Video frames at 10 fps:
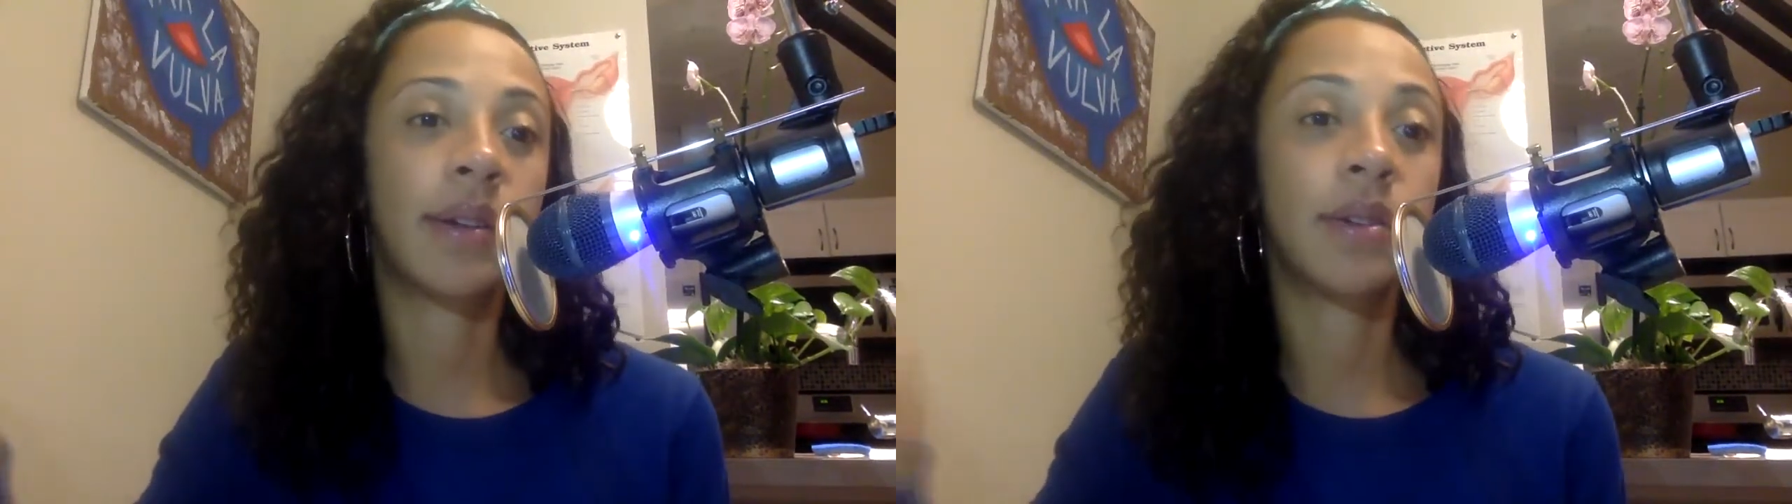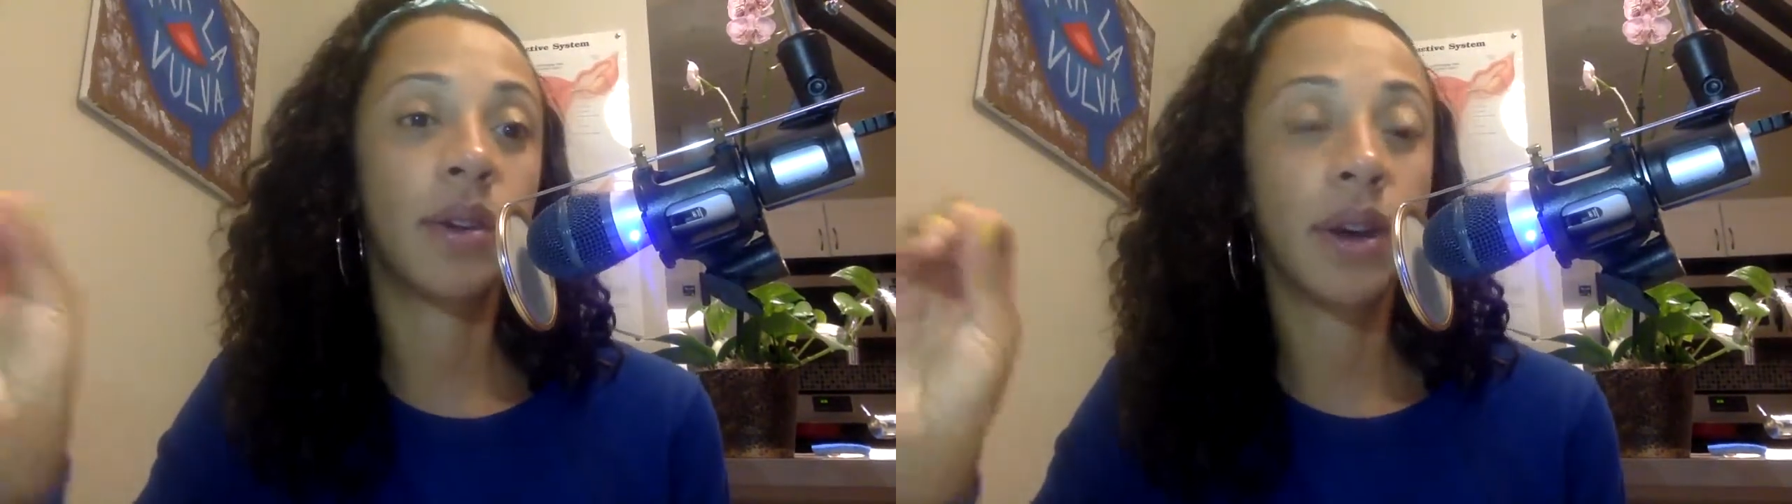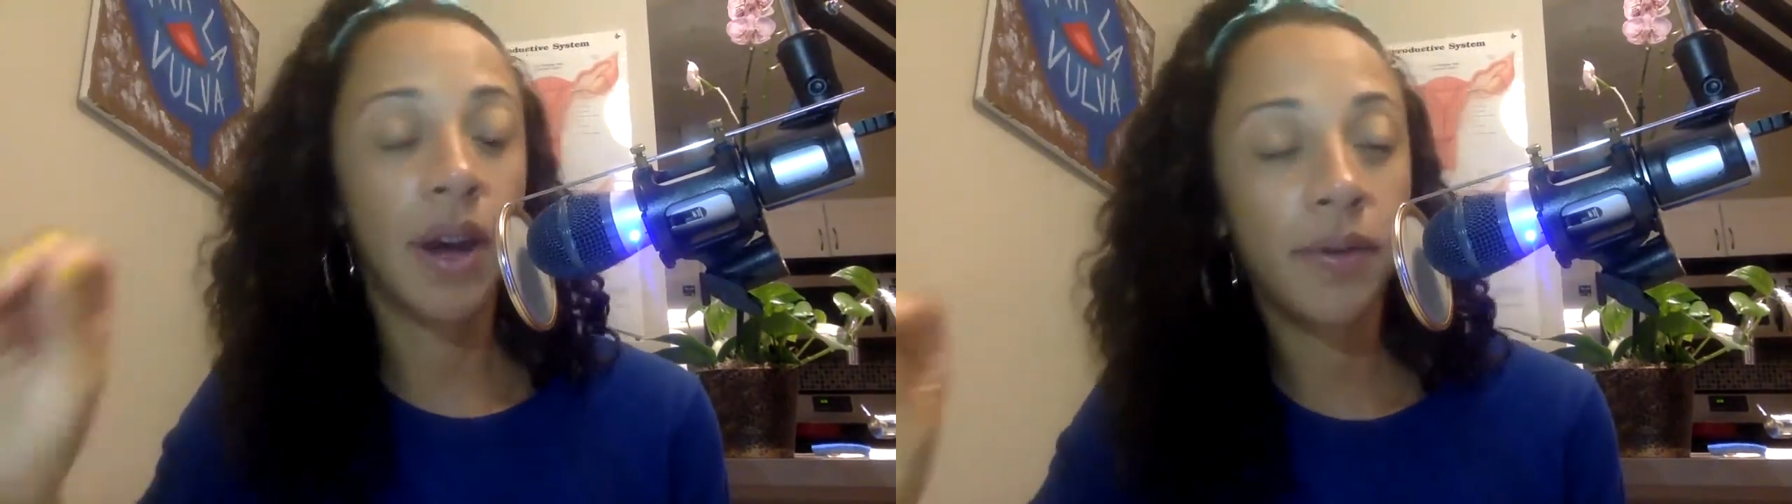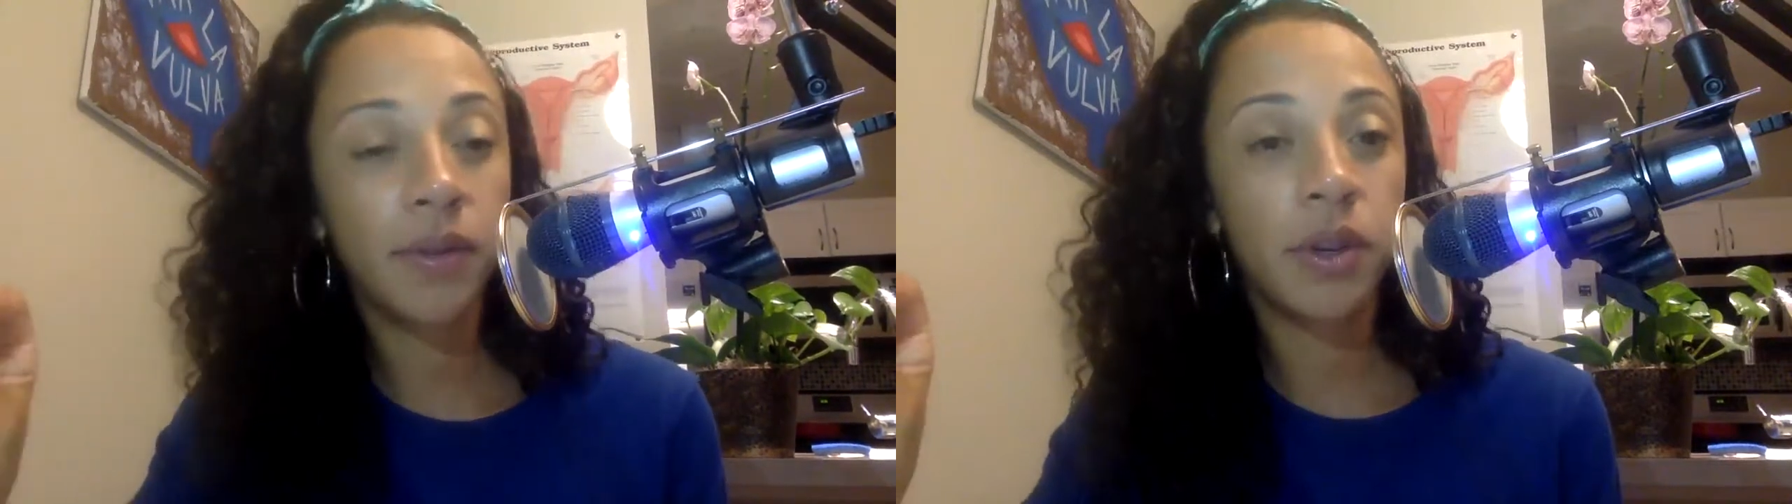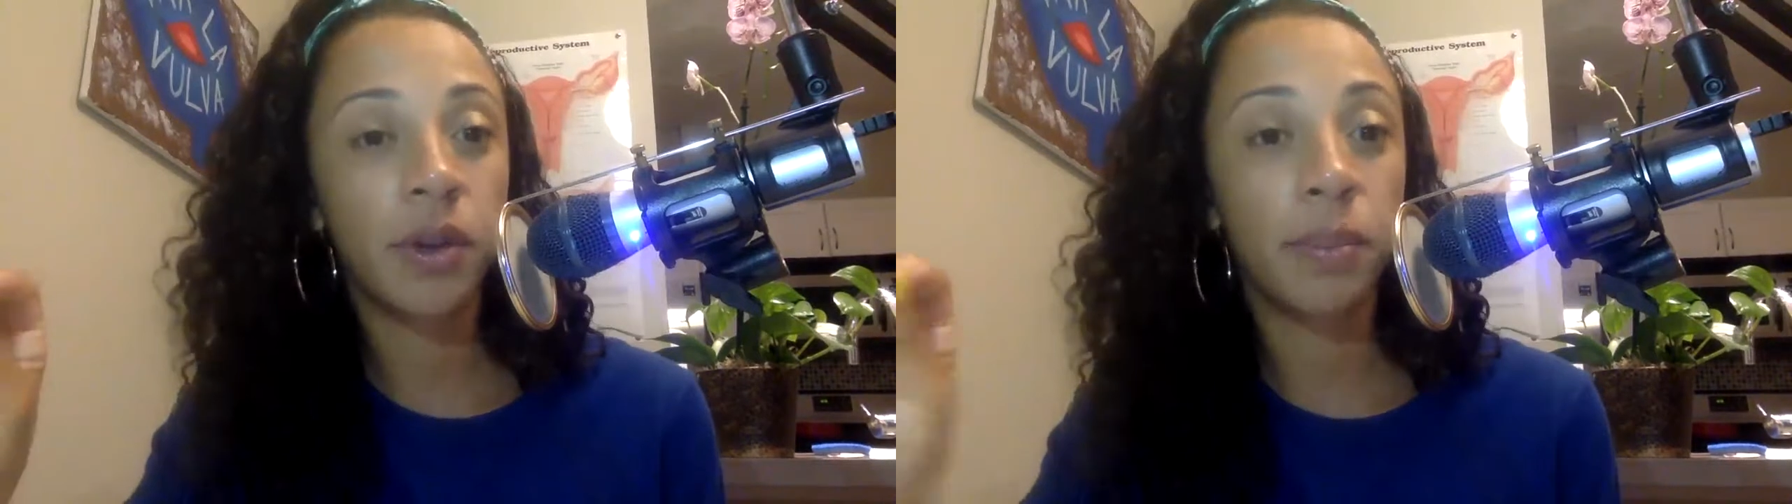
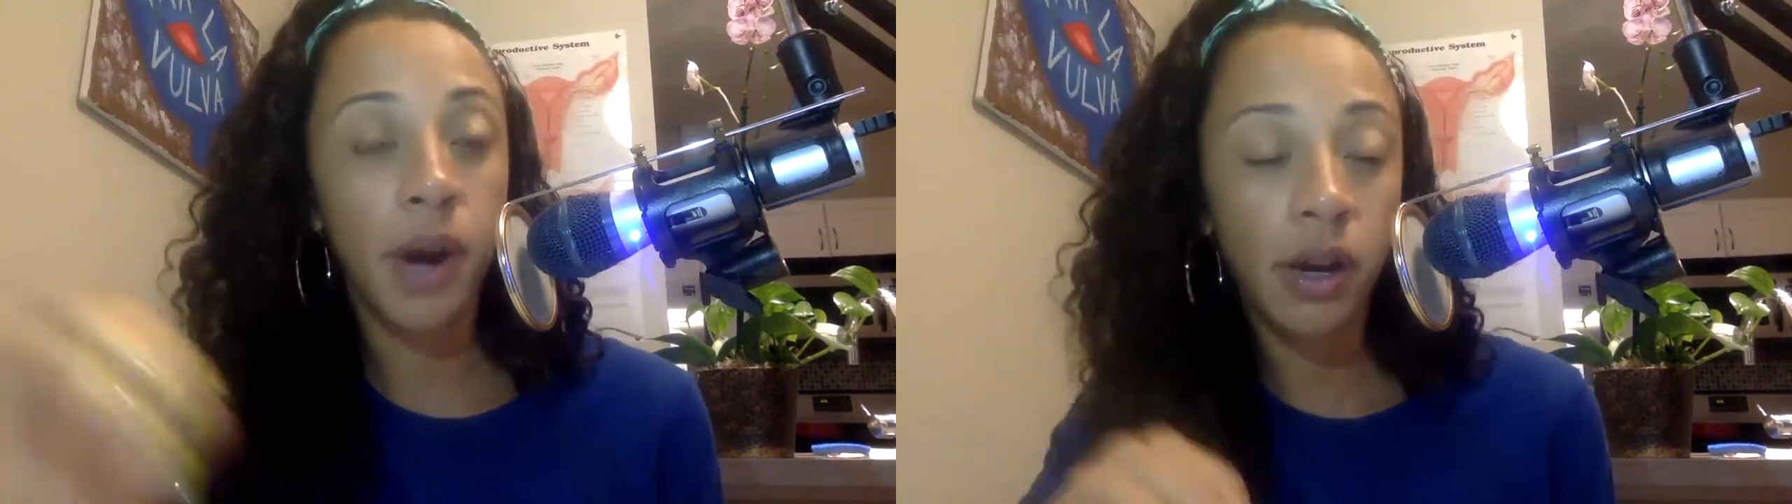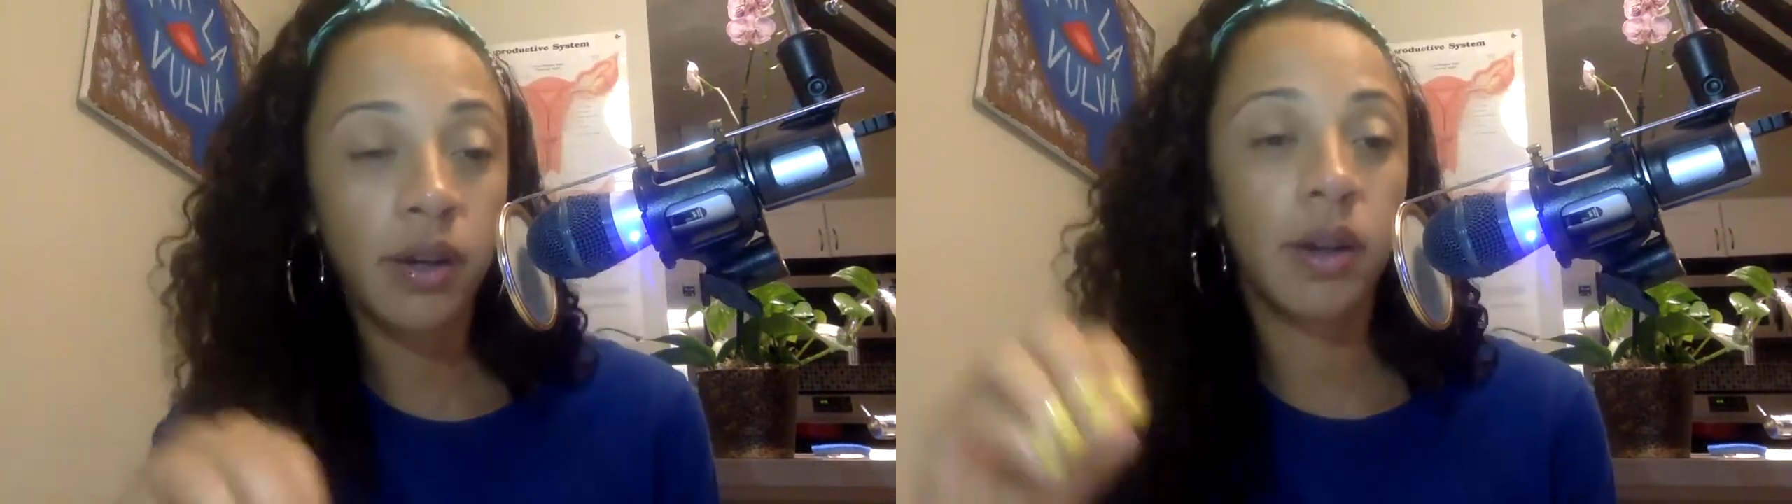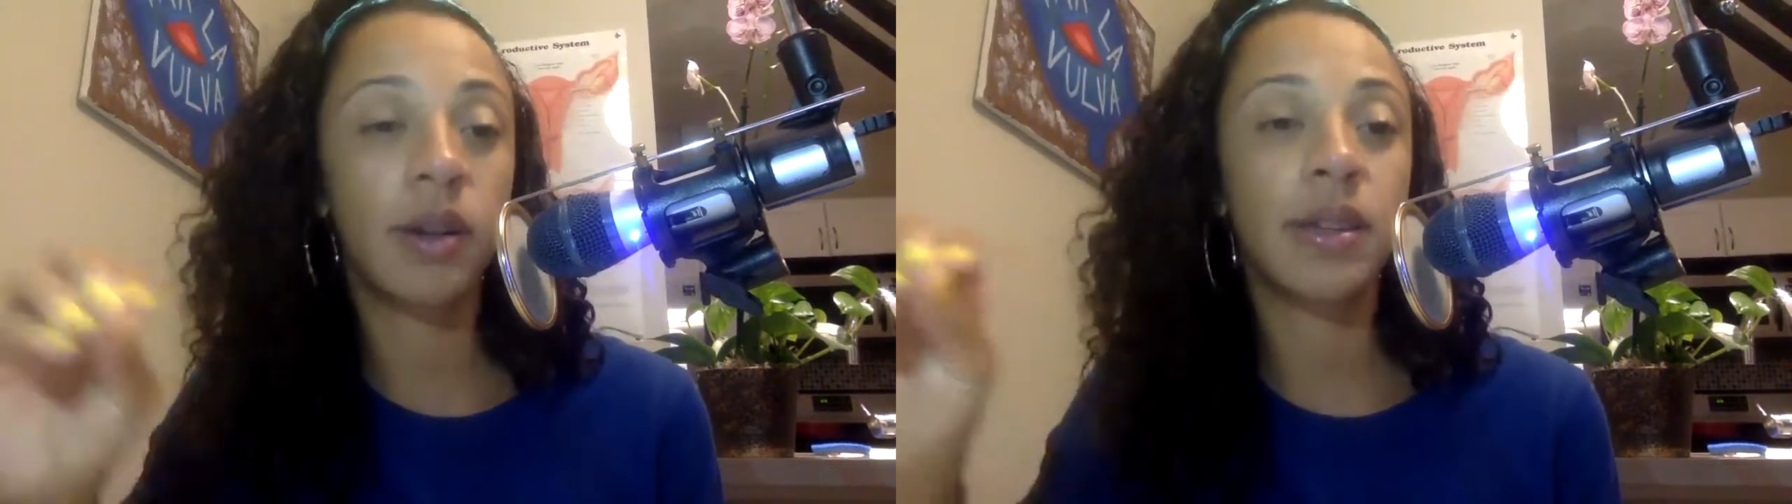your partner